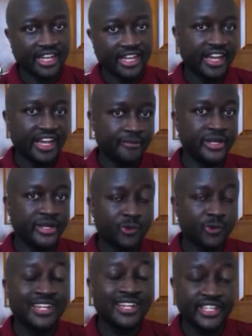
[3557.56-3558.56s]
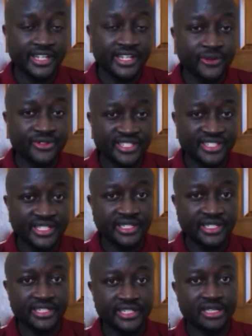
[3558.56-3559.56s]
have been quite keen on
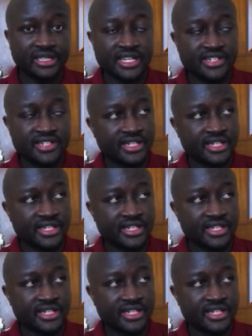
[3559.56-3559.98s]
seeing that